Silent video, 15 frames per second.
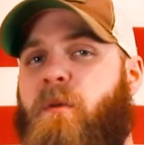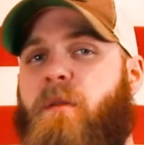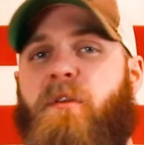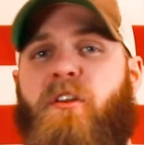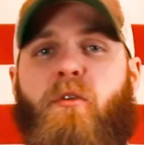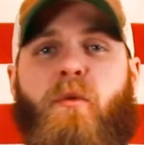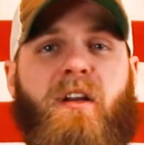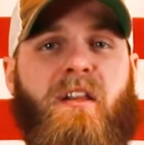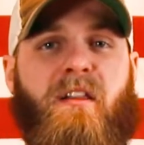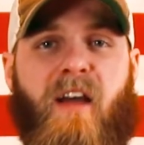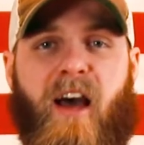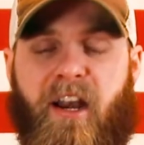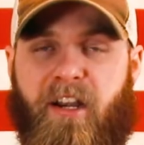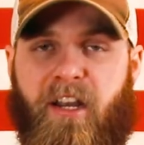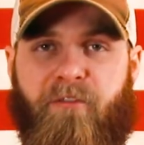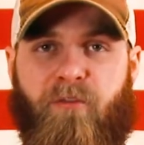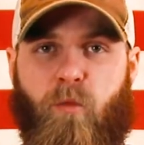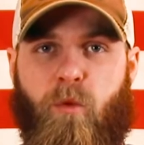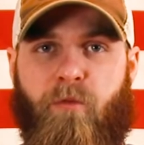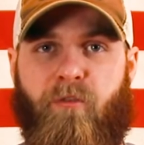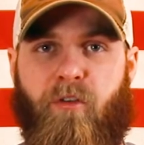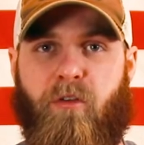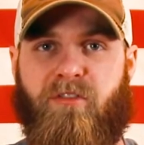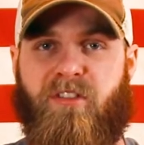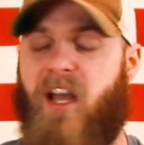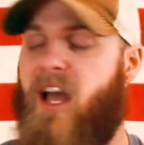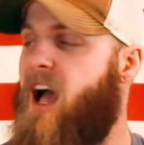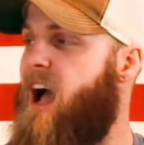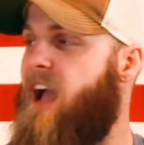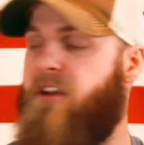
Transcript: I'm going to be doing a lot of different reviews.